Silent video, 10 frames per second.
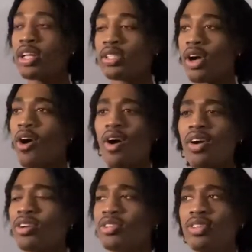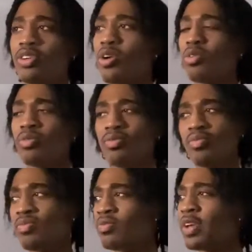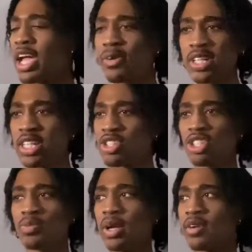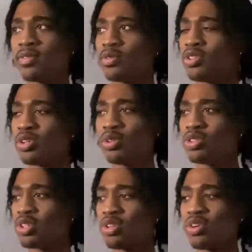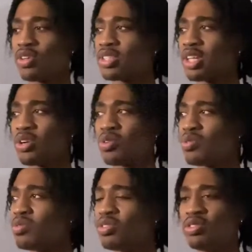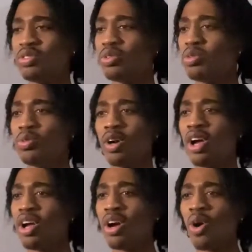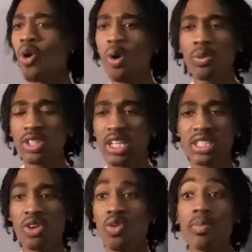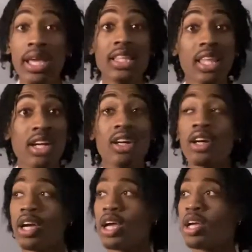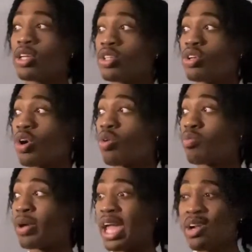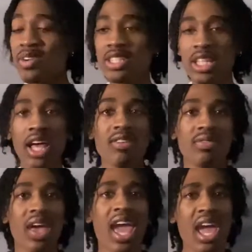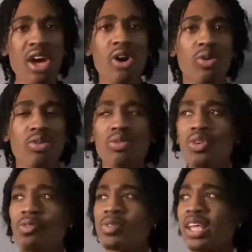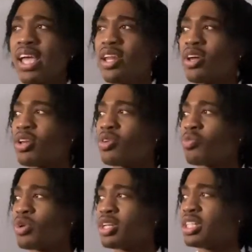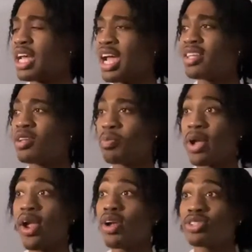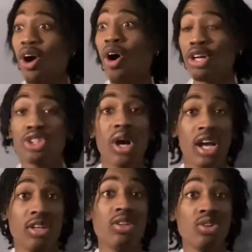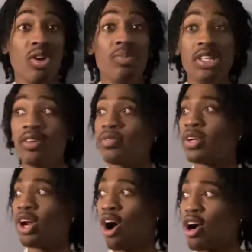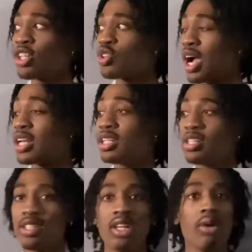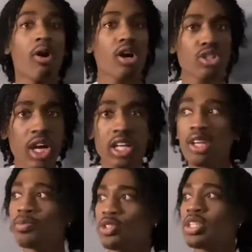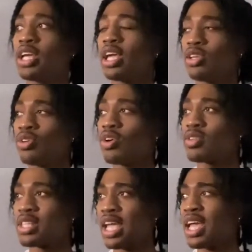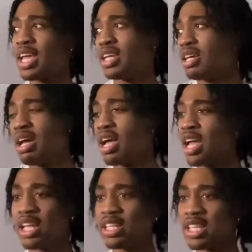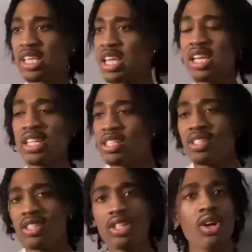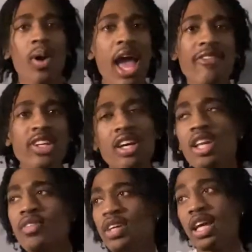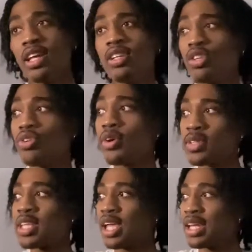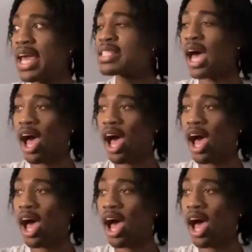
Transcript: there are, you know, very disrespectful children, you know what I'm saying, who do horrible things and who make their, you know, parents' life hell. You know what I'm saying? And when the parents are trying to, you know, be their friend, are trying to listen to them, are trying to communicate, you know what I'm saying? And the kid is, you know, having none of it. And you know what I'm saying? That's